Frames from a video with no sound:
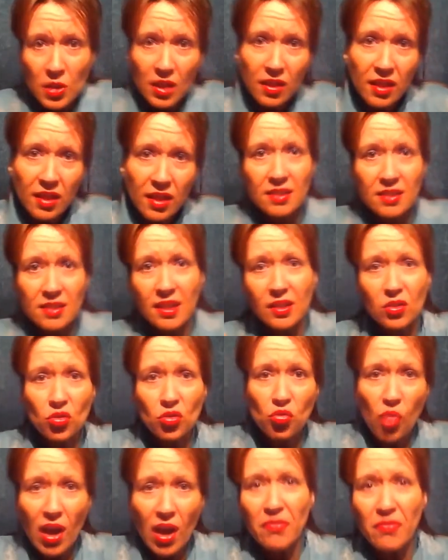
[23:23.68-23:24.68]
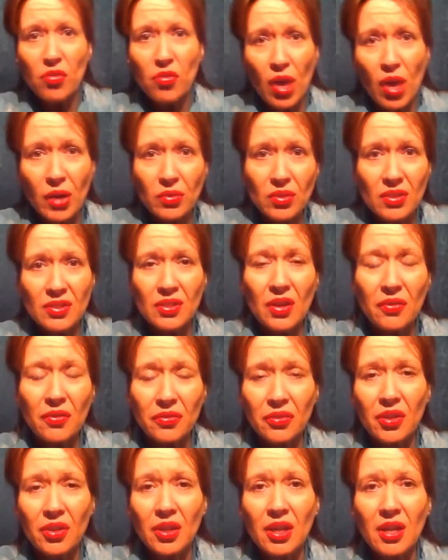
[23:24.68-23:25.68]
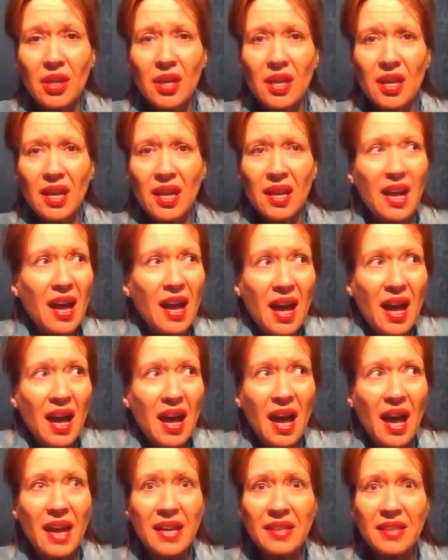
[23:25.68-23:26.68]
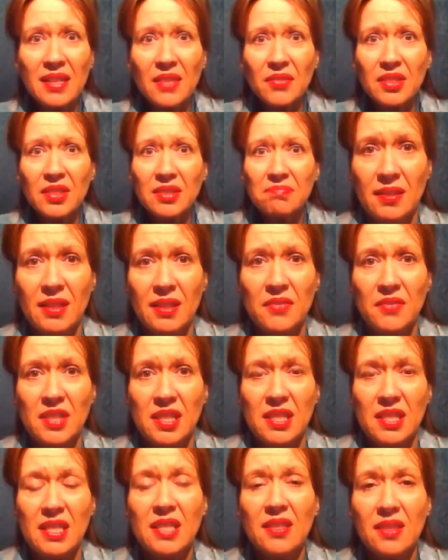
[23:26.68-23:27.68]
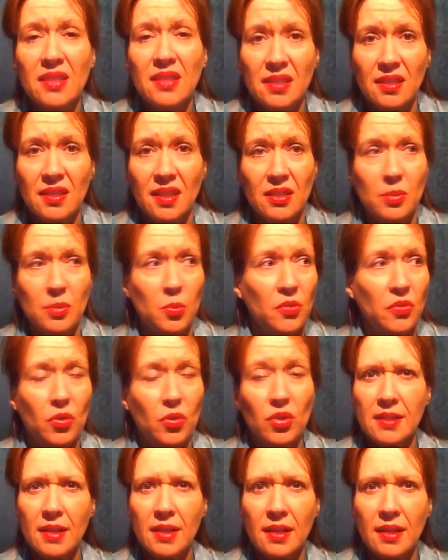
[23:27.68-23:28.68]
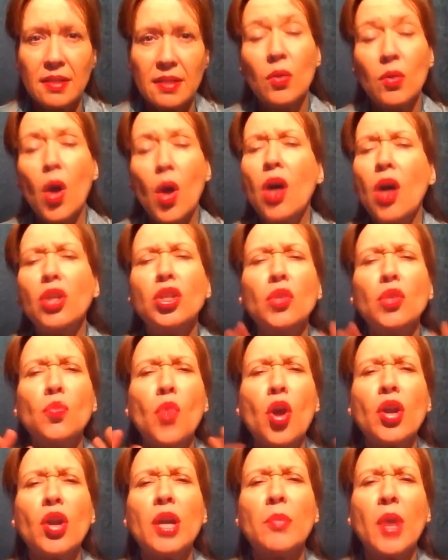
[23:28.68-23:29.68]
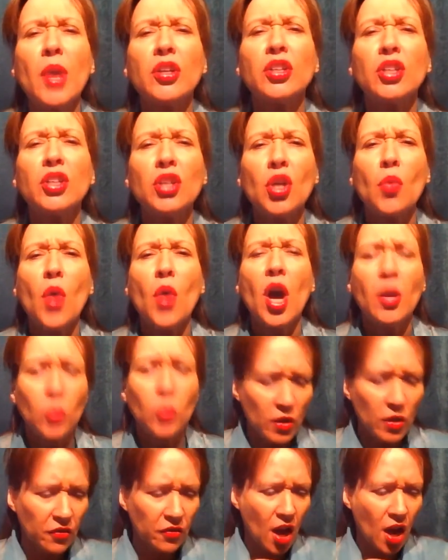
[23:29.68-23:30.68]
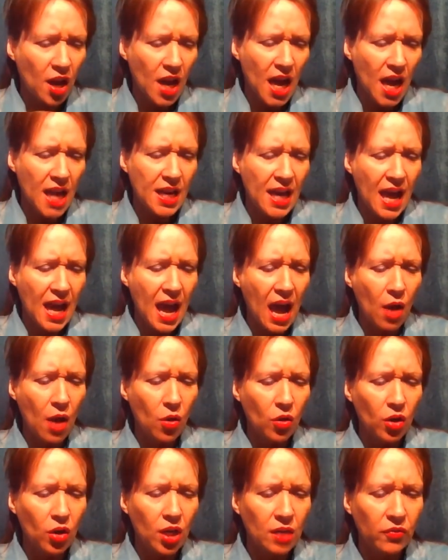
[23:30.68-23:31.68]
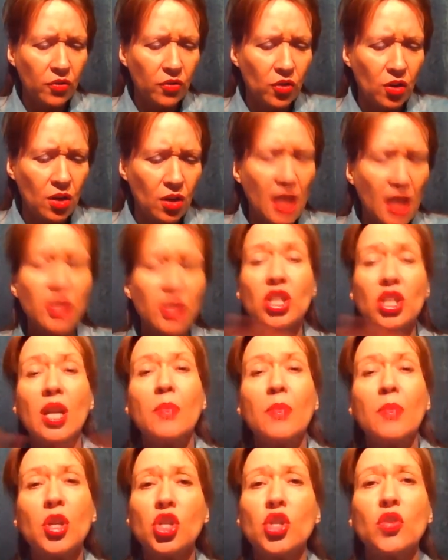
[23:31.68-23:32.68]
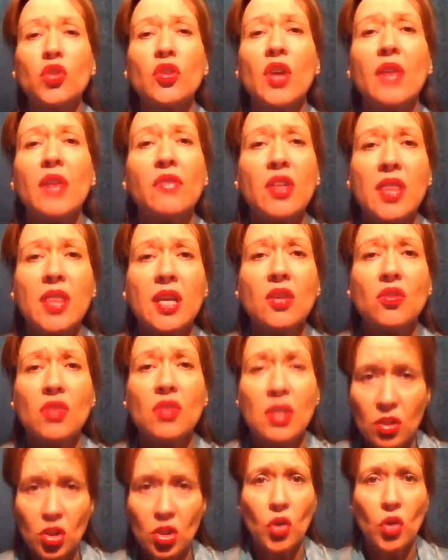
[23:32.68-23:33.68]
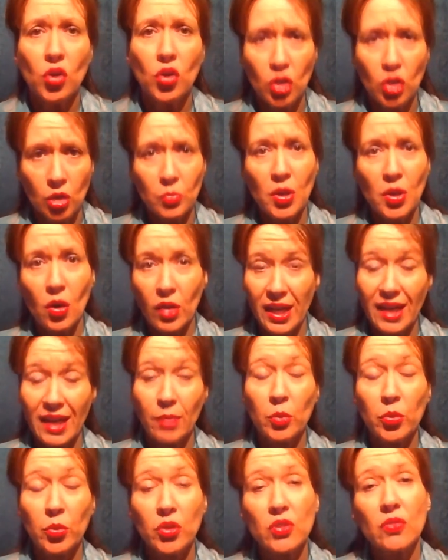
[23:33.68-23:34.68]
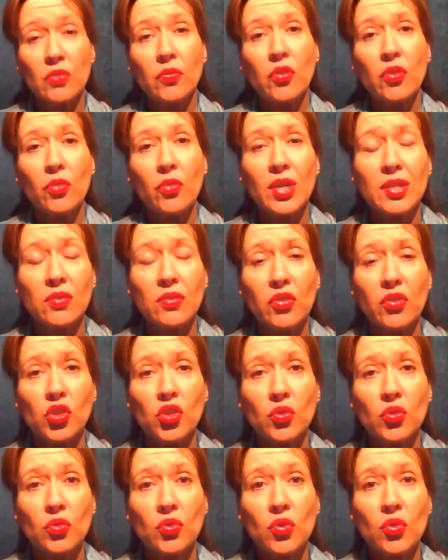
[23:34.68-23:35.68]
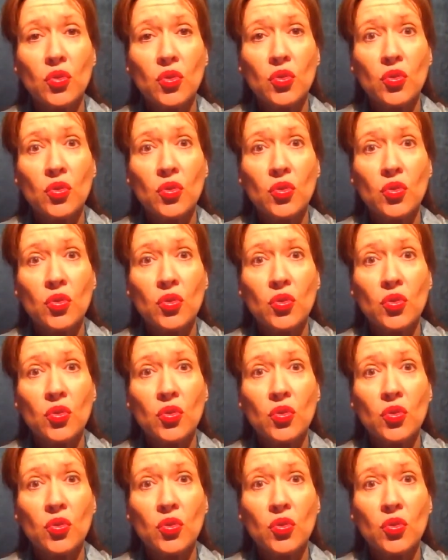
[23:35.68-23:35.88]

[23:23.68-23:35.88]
big things that you drive around and stuff. I had never even seen these things before. And he said, oh, don't worry about it. You know what? We've got an hour for lunch and I'm going to show you everything you need to know. You're going to be our camera person for the rest of the shoot.